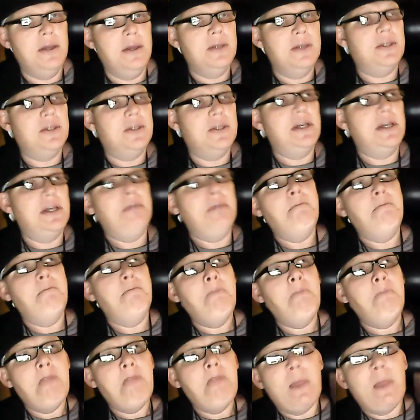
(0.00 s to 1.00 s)
See,
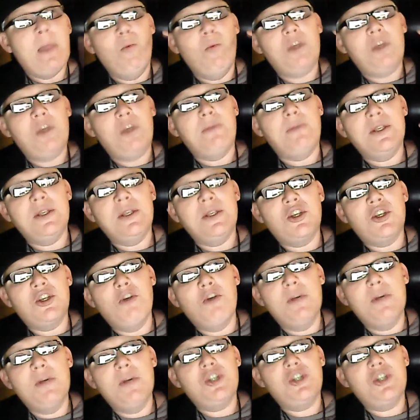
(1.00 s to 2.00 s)
we spend so
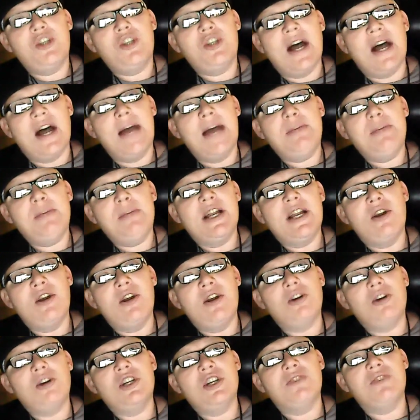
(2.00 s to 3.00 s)
much time telling
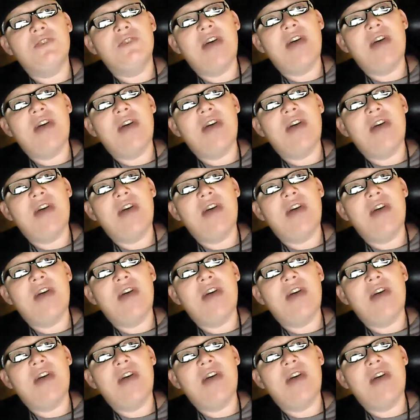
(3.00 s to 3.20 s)
ourselves,